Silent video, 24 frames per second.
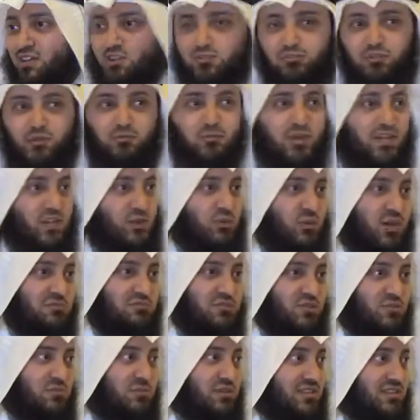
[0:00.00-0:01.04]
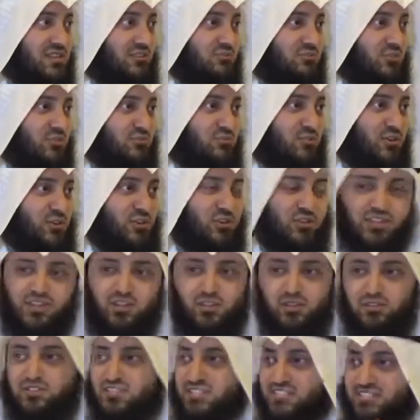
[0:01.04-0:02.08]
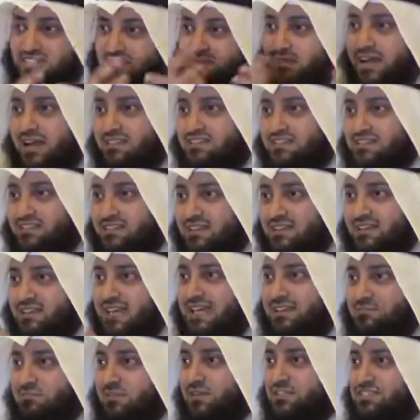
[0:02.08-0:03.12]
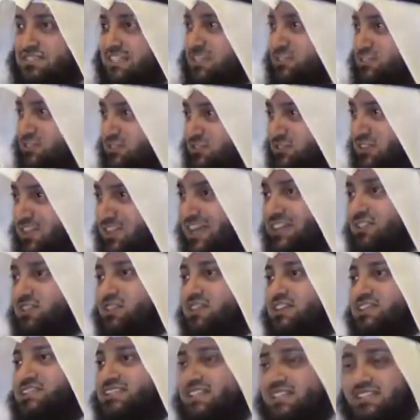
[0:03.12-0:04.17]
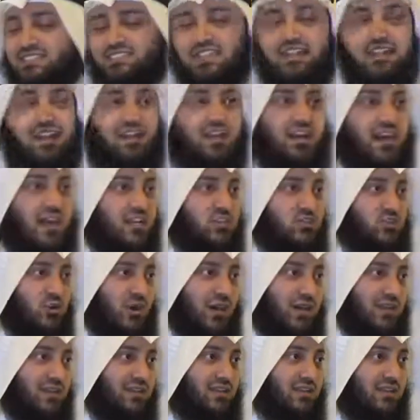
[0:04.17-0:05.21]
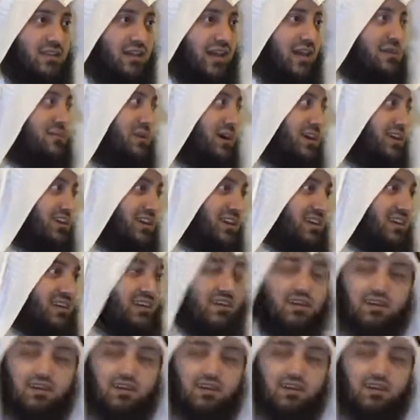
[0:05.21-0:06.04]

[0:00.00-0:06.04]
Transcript: From where you want me to bring the food for you? You just imagine the dead person is looking at you and he says, Ana ju'an, I'm hungry.